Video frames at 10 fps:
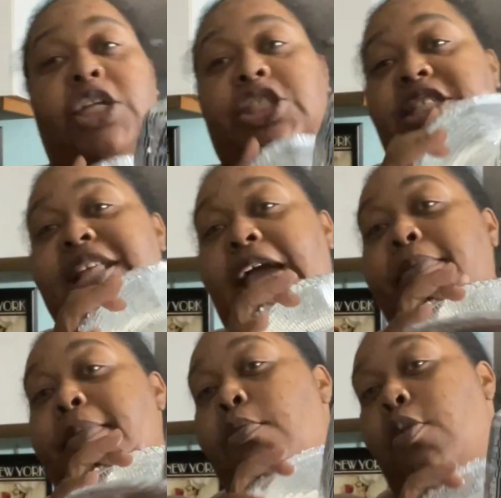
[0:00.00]
just like
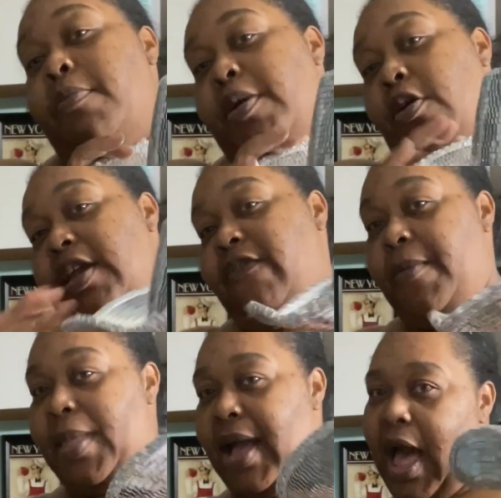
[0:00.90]
memorabilia
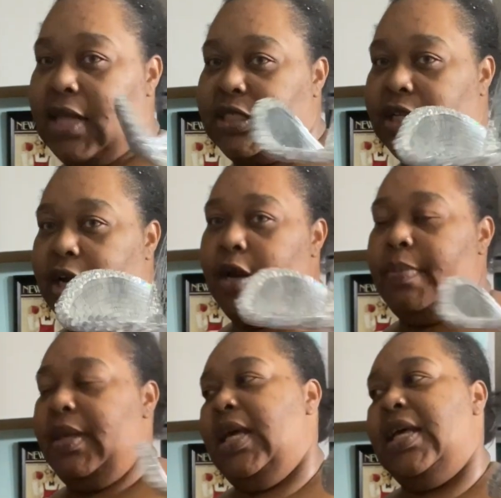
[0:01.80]
from the concert,
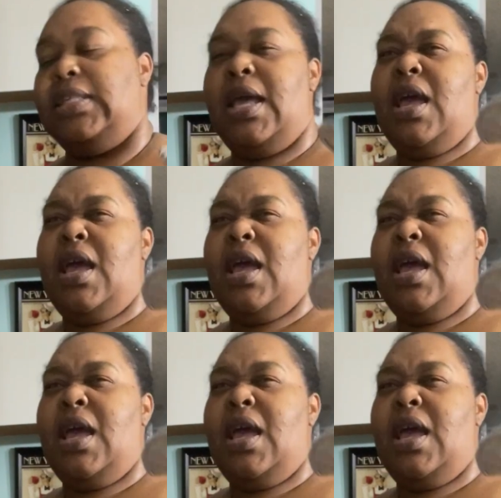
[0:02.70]
because